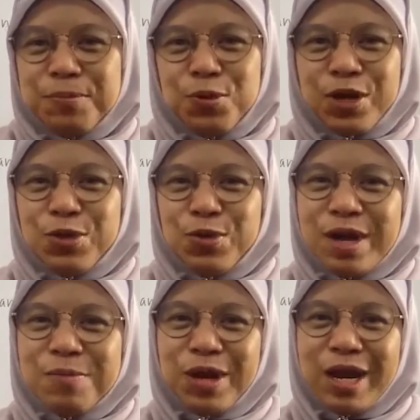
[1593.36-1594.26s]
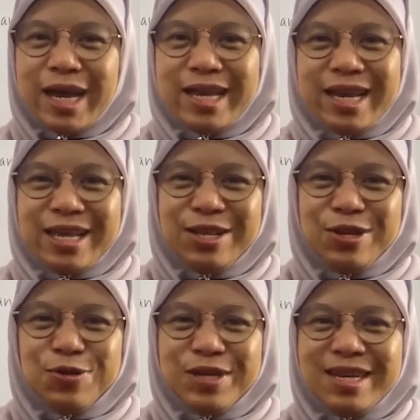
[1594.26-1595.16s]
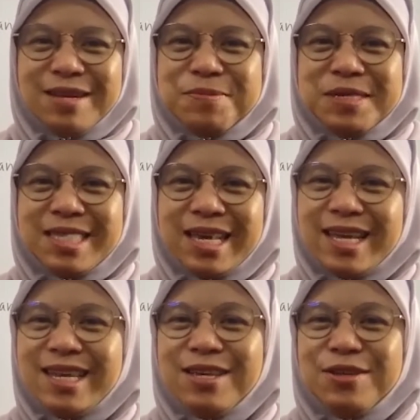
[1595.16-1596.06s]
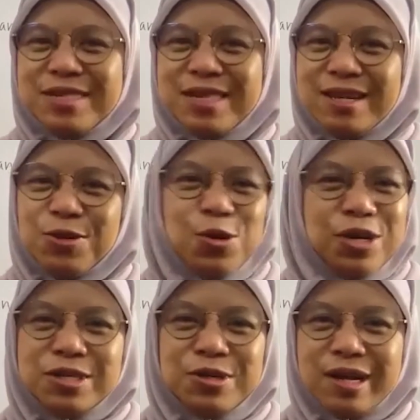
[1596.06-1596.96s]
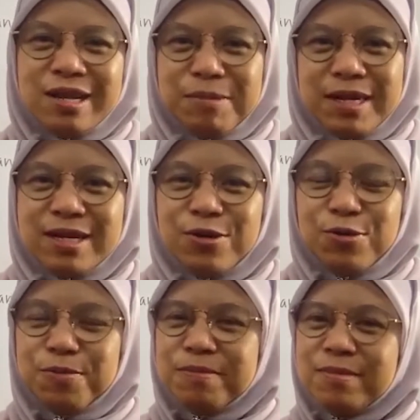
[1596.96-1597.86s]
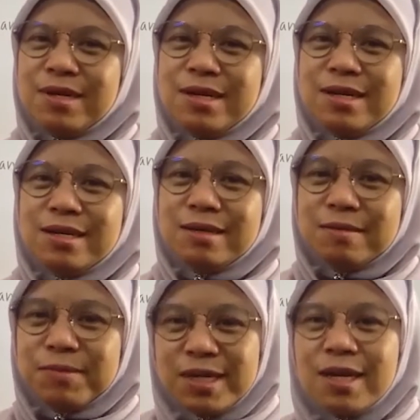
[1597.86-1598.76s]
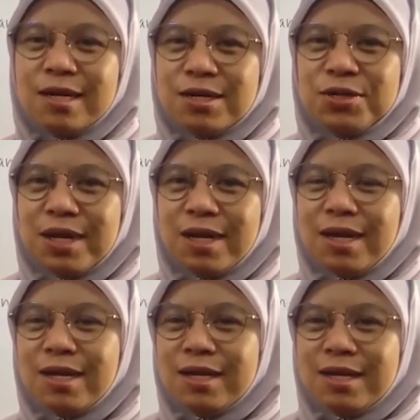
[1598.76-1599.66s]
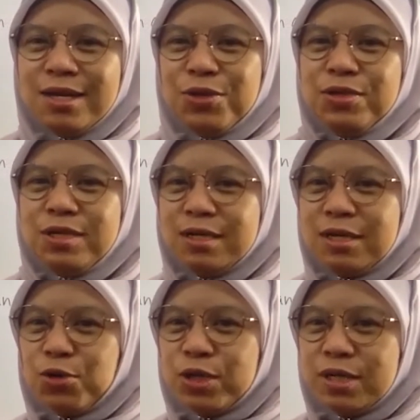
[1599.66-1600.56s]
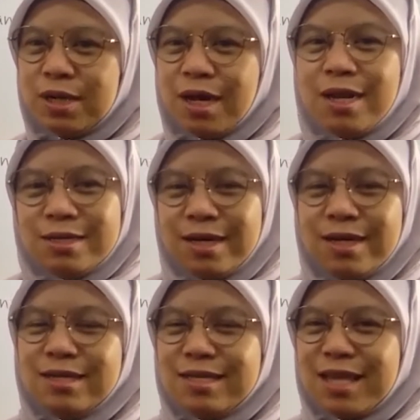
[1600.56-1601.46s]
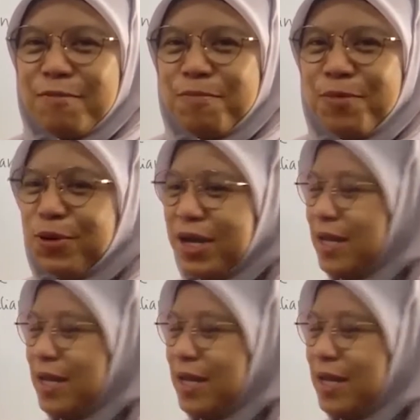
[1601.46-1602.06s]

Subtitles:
Tukar-tukar pula. And then you did the mistake and then you said, no, it's not an abelian group. Macam kelakar juga lah. You change the question unless there is a typo